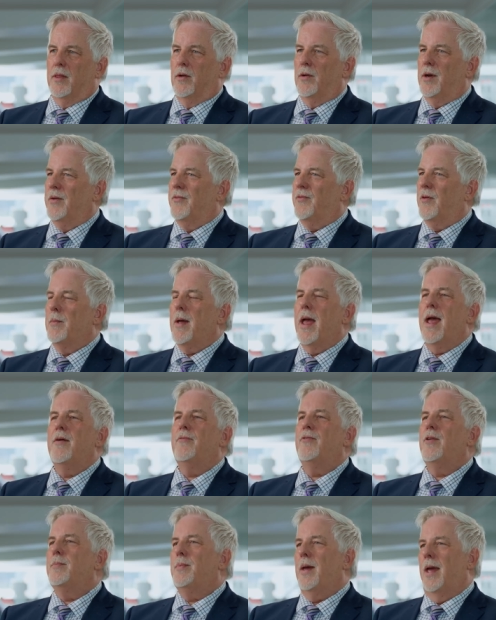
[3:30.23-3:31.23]
learning from
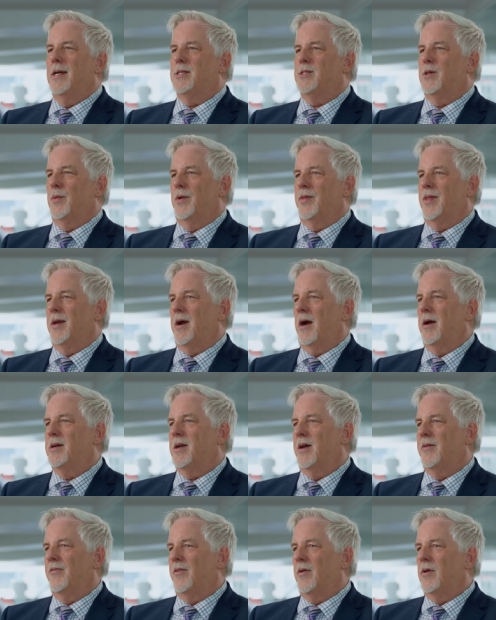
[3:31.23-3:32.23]
every patient within our
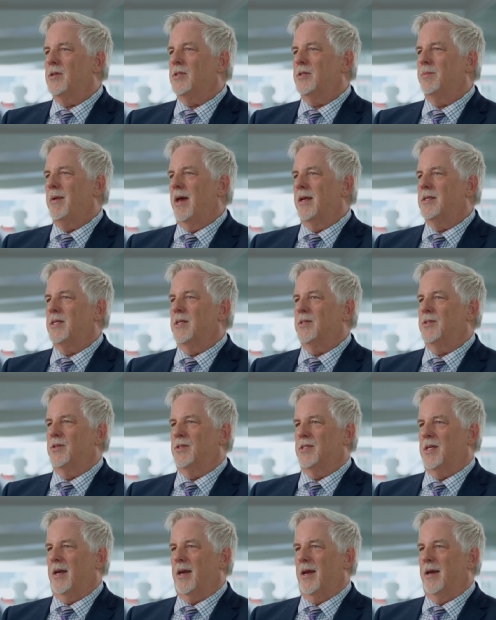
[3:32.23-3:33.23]
diverse Manchester
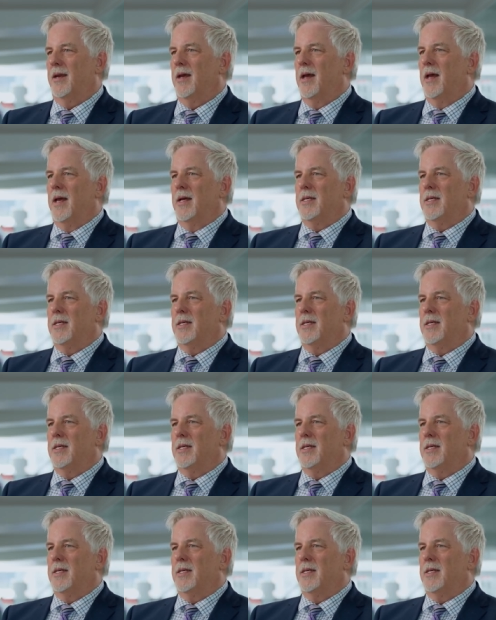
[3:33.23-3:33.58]
setting